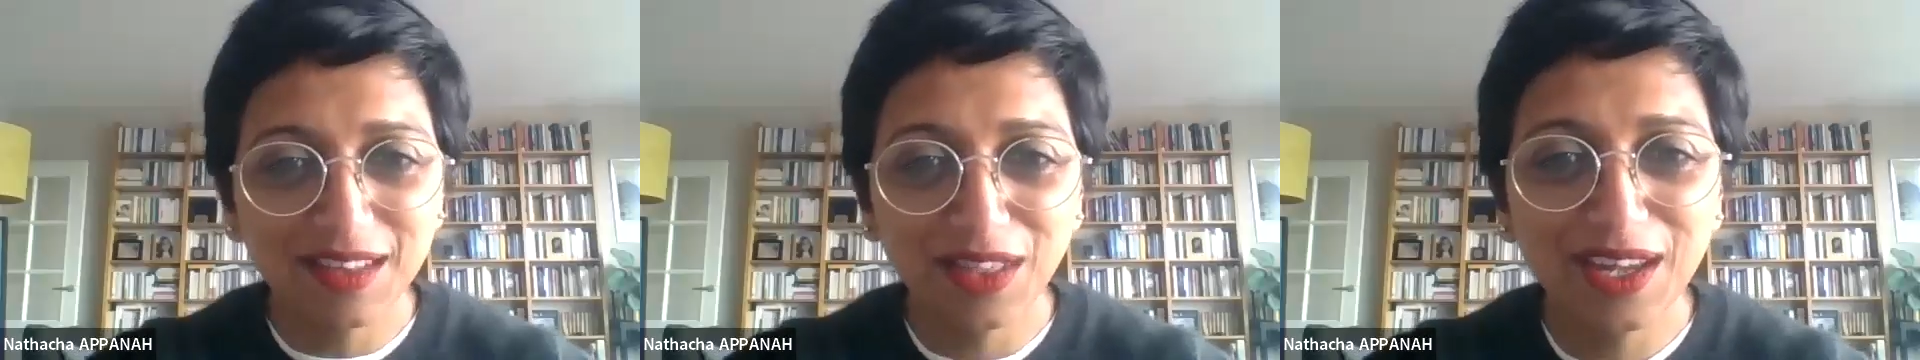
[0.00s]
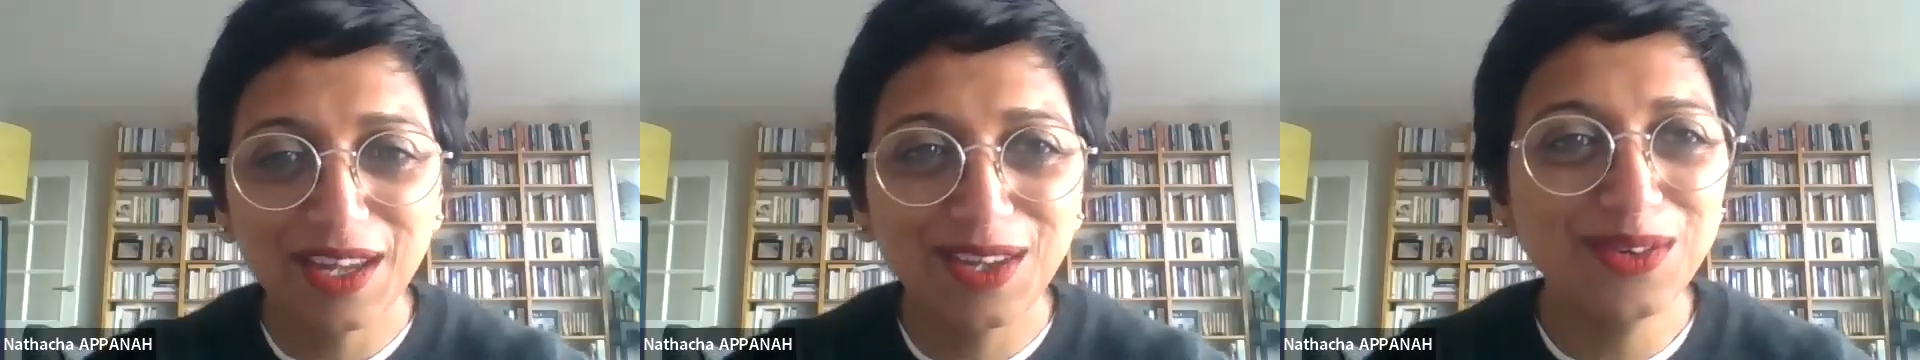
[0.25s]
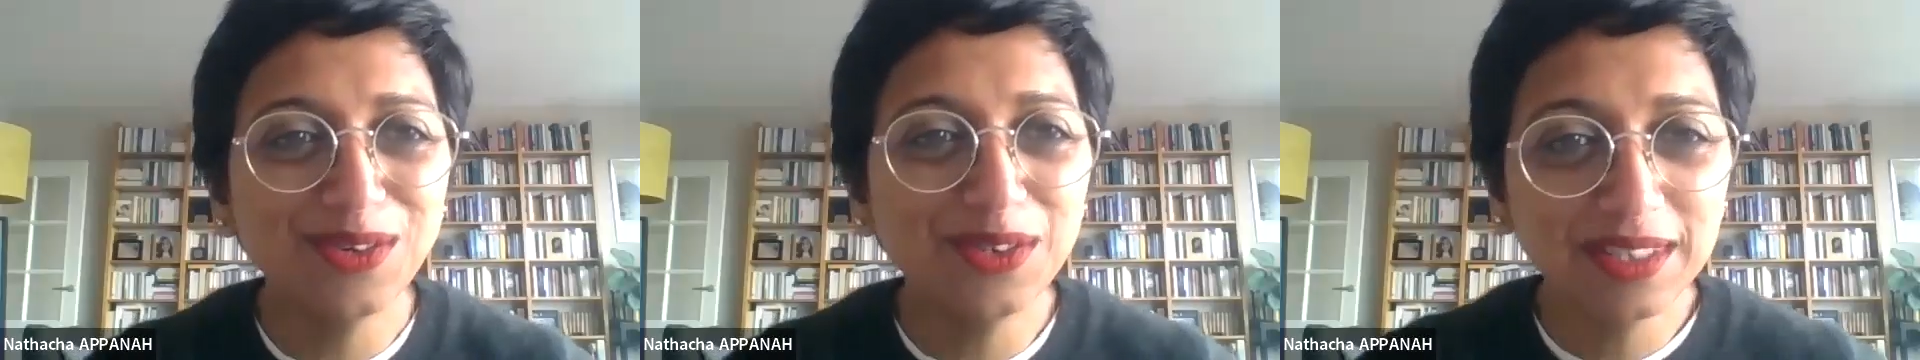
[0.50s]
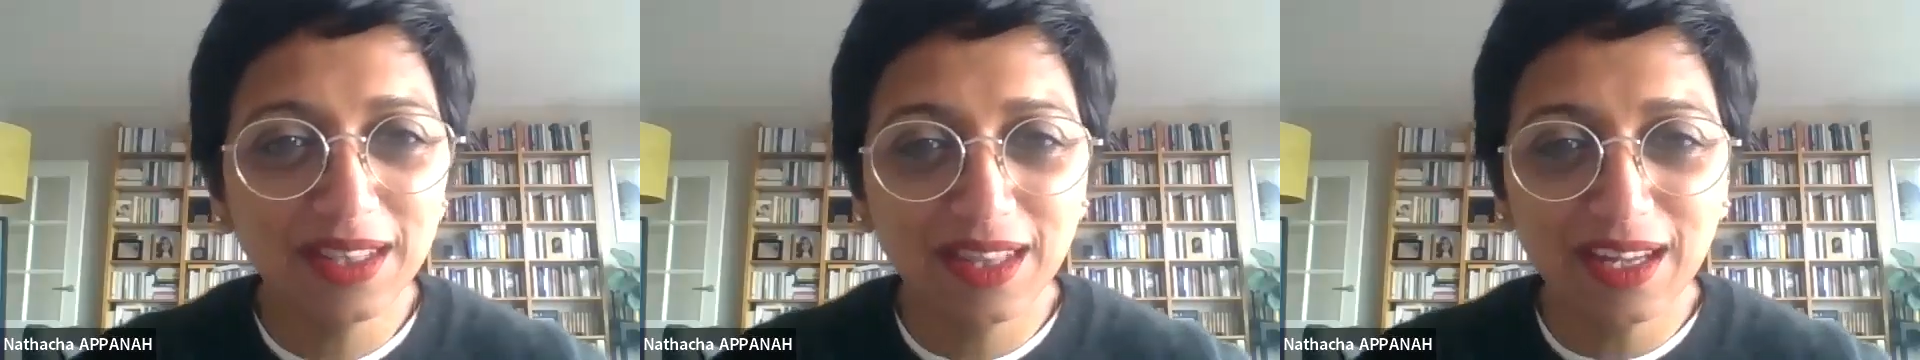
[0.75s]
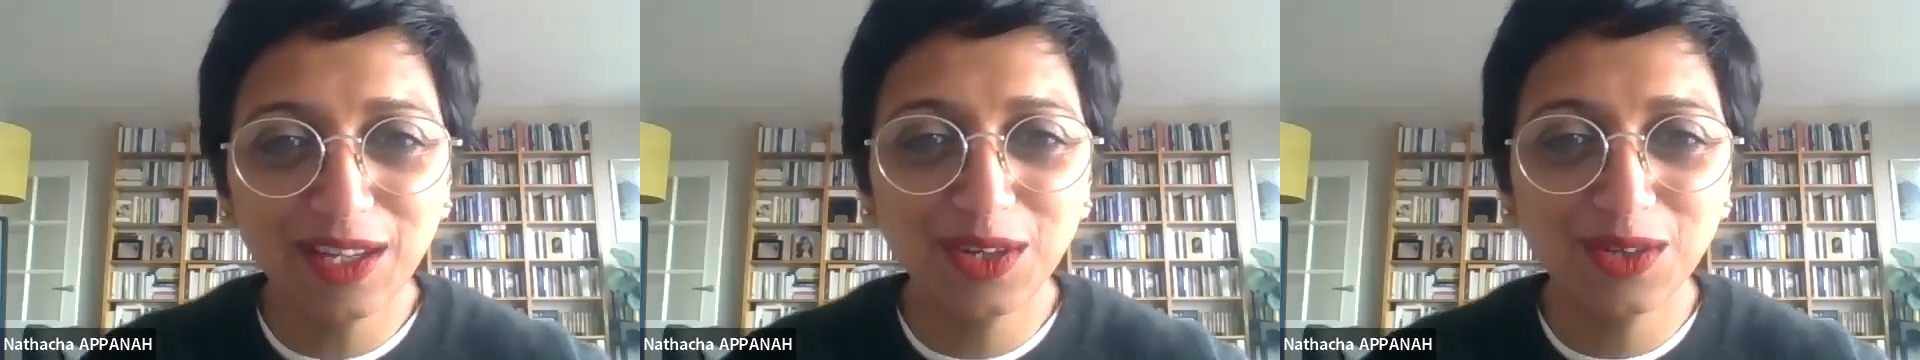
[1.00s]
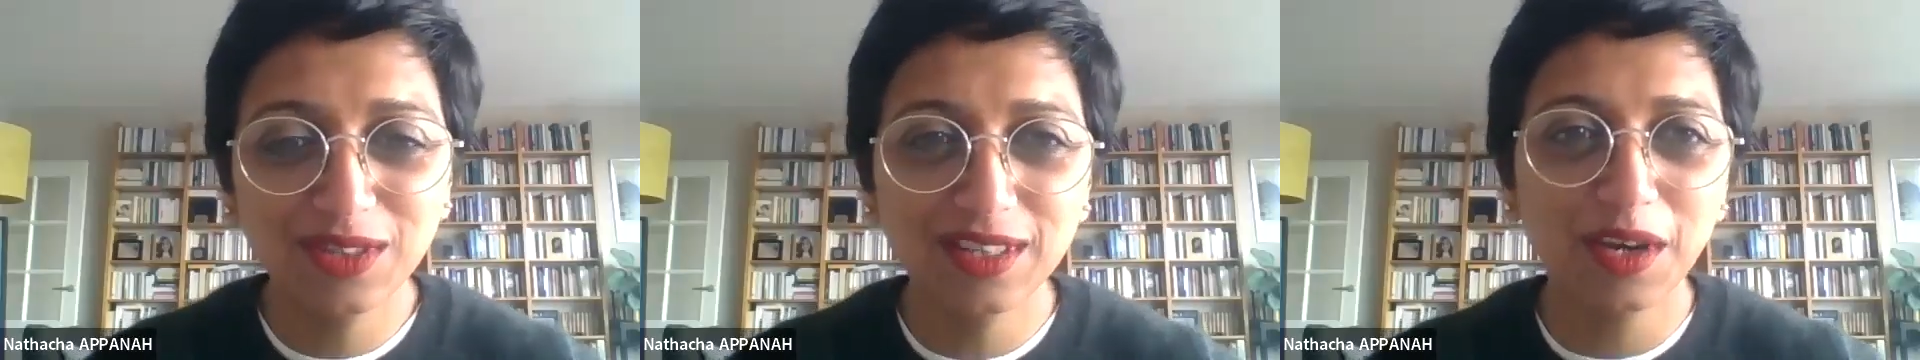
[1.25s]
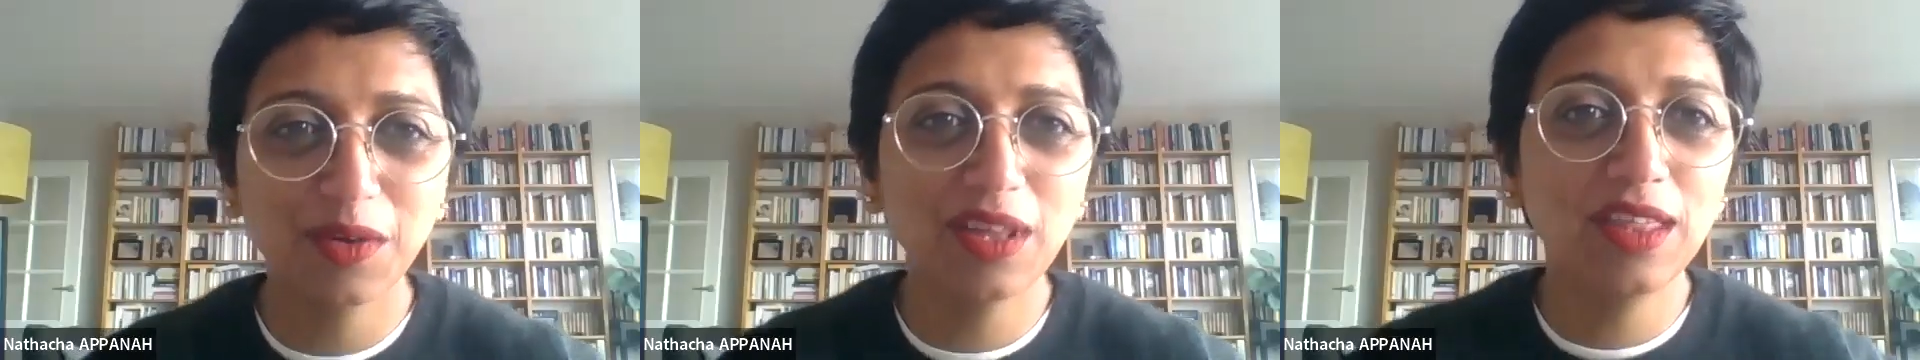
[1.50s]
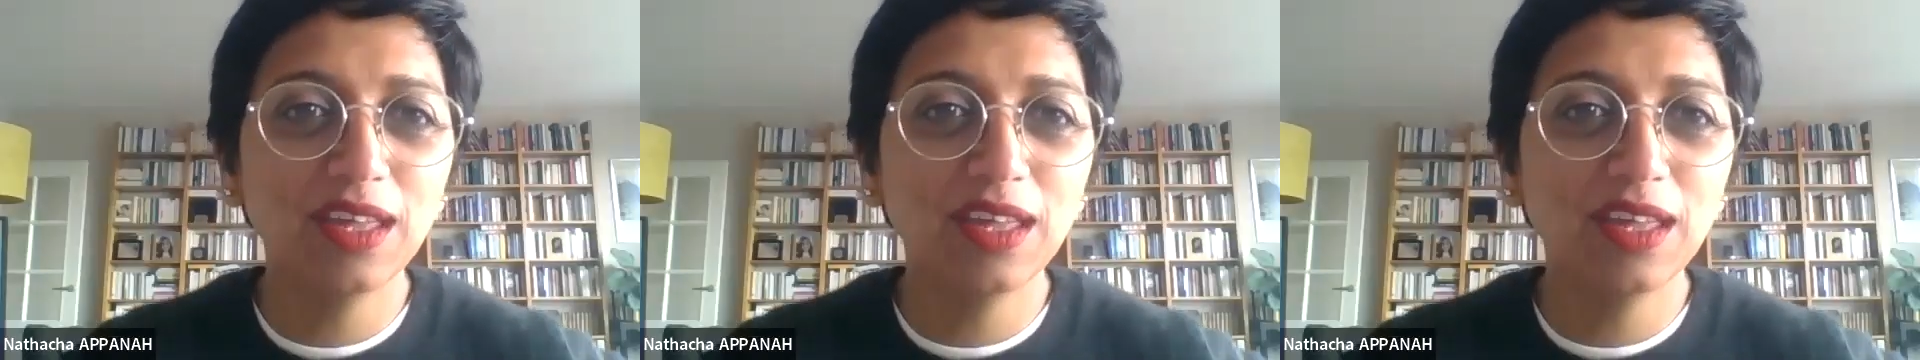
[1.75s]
Thank you, Sarah.